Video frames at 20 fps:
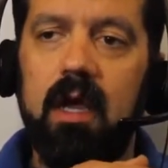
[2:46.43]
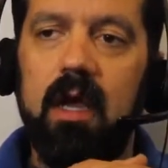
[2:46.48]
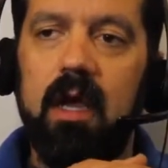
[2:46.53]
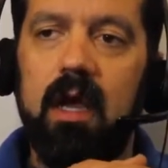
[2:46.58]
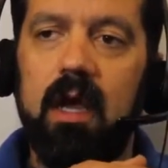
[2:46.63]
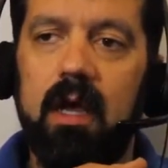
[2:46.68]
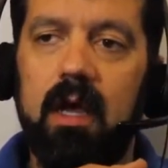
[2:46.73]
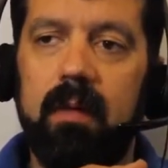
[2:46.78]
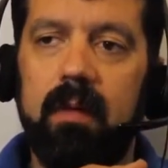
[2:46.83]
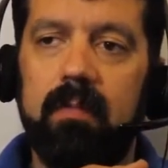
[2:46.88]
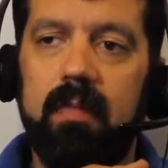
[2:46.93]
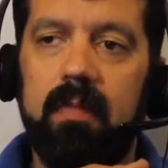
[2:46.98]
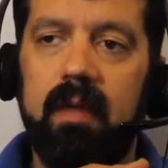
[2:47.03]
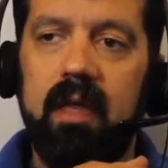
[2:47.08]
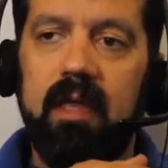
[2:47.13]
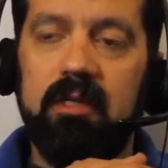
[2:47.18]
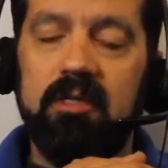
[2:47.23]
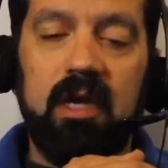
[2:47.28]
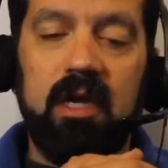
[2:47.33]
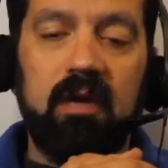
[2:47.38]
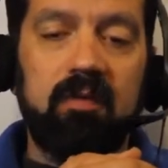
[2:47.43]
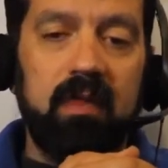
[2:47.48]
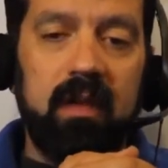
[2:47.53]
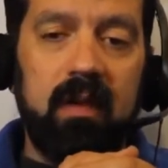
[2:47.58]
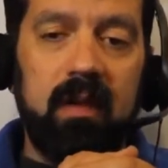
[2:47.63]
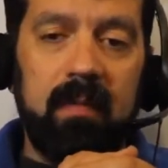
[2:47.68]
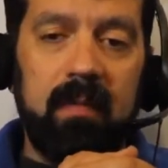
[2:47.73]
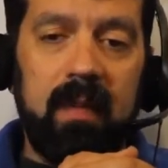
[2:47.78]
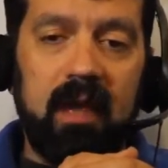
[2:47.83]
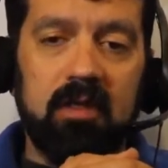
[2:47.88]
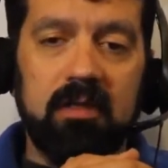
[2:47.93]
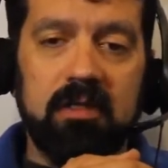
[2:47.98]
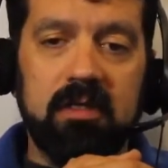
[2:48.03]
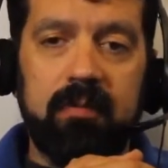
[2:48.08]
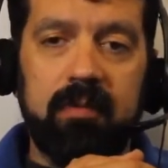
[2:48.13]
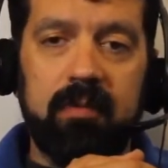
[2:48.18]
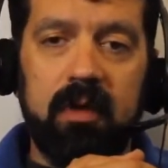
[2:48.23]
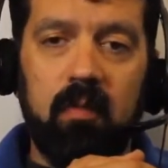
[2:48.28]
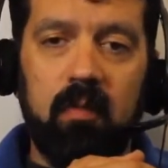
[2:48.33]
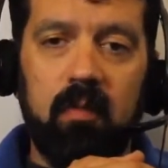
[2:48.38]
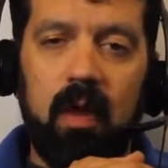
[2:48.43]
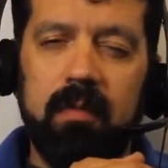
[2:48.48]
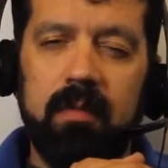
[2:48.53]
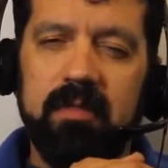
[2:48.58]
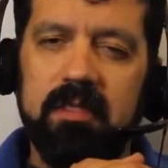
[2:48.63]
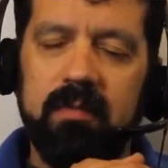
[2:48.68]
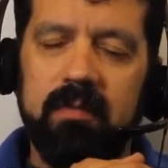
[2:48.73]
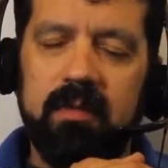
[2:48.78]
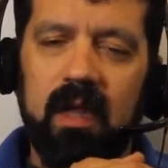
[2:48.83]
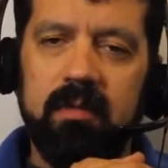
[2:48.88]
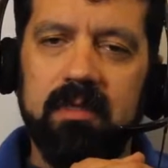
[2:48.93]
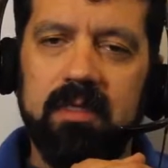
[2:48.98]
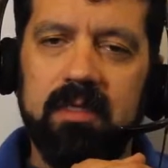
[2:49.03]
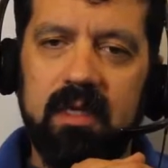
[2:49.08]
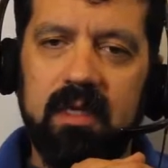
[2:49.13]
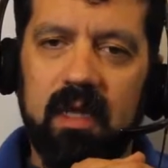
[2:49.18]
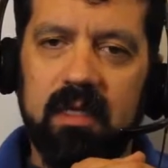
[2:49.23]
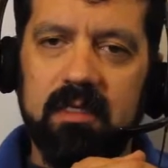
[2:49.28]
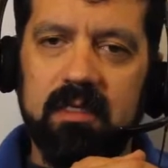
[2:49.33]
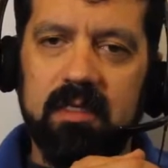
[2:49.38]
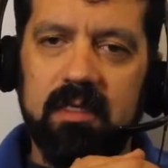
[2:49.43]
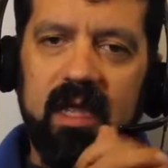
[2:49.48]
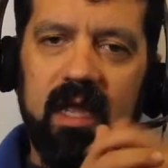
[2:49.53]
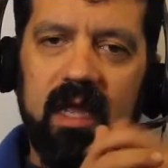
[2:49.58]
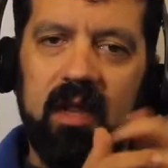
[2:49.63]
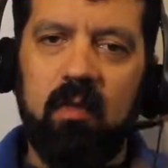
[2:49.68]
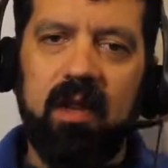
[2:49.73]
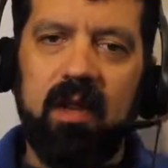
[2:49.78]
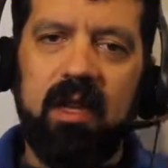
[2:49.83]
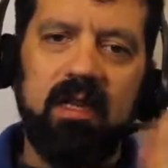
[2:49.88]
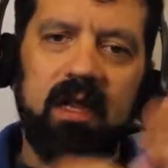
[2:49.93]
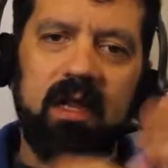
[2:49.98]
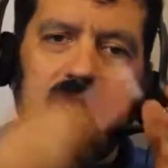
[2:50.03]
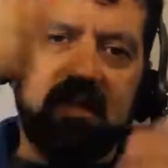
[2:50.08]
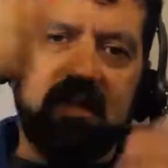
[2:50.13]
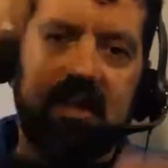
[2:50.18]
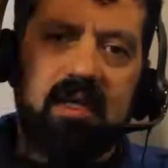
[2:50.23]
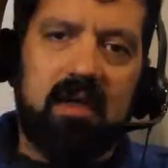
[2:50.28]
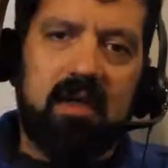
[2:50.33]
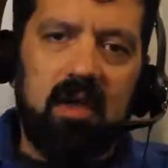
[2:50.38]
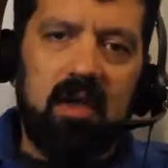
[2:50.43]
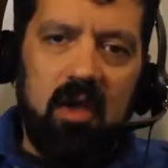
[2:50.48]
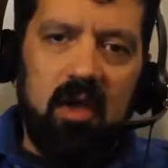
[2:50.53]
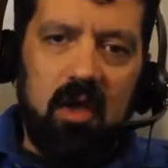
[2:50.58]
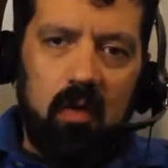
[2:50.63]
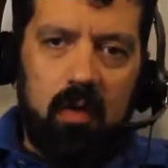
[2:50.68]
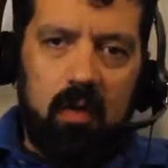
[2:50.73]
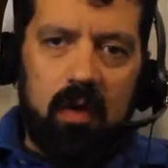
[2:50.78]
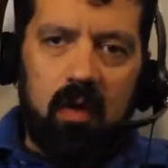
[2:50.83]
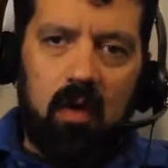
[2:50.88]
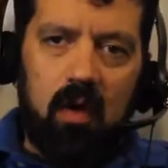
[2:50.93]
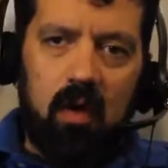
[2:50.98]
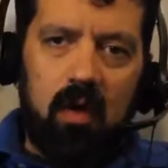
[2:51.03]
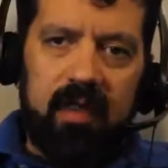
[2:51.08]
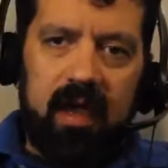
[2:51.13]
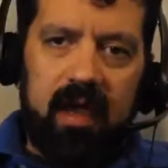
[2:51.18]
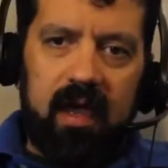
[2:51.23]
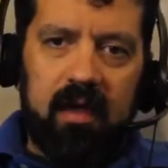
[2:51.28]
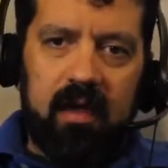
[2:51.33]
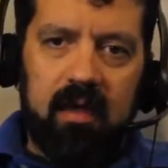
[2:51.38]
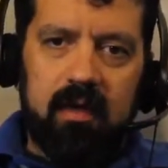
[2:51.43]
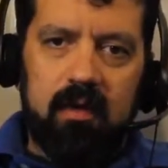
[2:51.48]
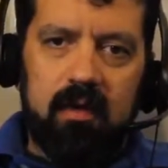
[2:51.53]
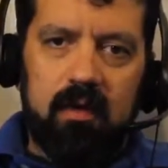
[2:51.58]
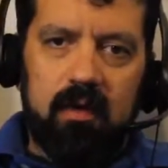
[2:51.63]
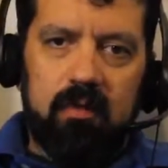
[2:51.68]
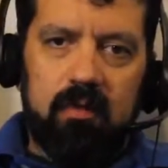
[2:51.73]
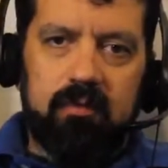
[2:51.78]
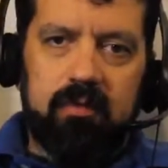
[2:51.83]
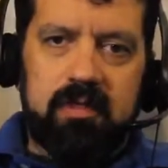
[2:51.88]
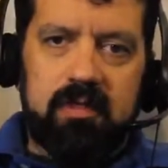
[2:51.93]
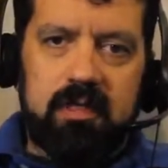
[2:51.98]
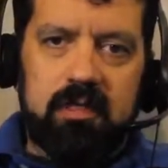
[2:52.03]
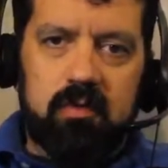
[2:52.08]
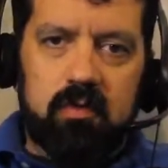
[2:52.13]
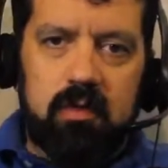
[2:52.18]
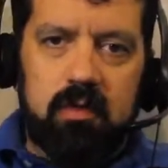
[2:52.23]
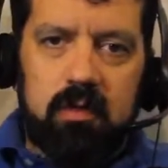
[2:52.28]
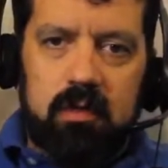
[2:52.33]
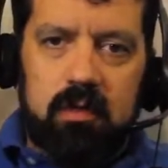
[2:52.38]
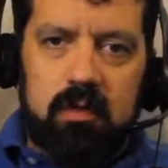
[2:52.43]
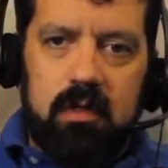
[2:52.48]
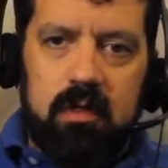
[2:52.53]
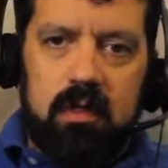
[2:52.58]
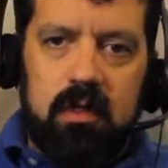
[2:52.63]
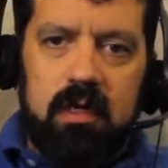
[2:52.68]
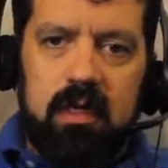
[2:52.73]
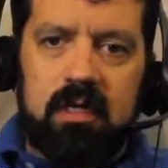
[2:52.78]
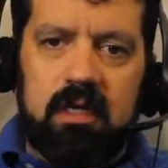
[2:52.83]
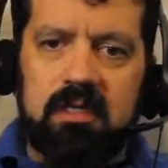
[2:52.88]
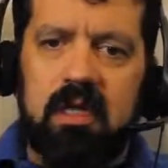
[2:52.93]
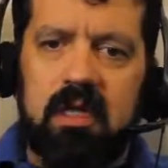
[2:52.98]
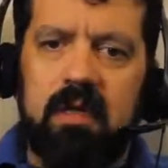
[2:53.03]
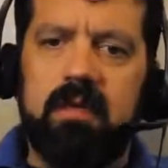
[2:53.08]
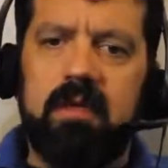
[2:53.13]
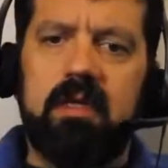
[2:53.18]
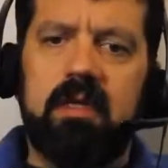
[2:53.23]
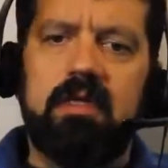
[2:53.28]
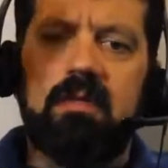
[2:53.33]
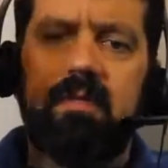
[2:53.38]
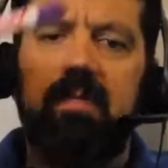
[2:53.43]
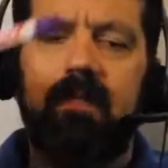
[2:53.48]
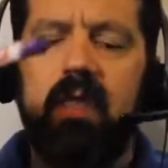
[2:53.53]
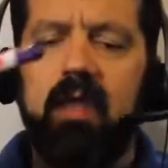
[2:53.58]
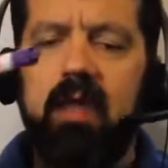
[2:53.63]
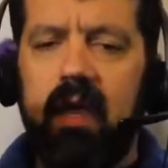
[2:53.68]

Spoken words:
And generally it matches up pretty well, but sometimes it doesn't. And when it doesn't, we call that residual astigmatism.